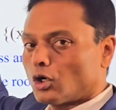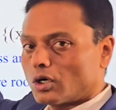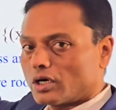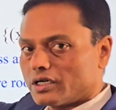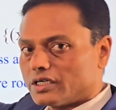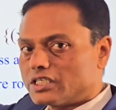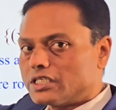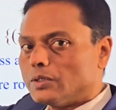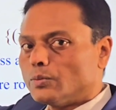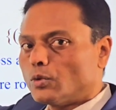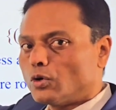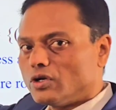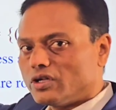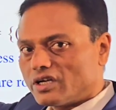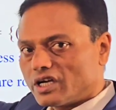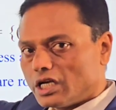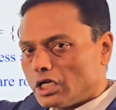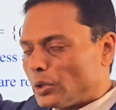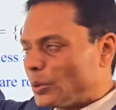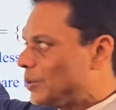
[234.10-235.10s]
or
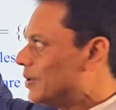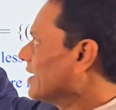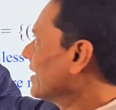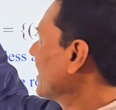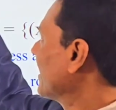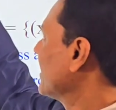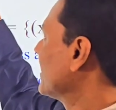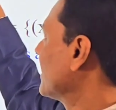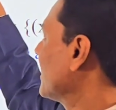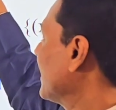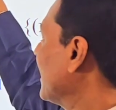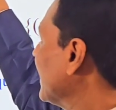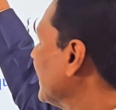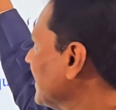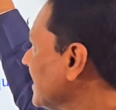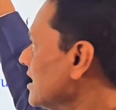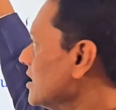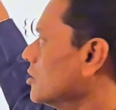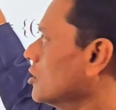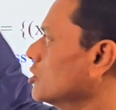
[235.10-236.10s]
symbolically we write
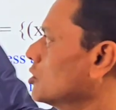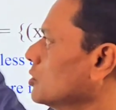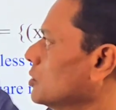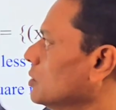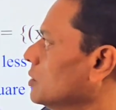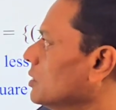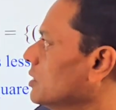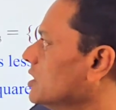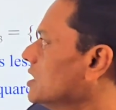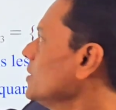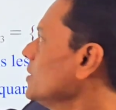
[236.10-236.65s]
like this also.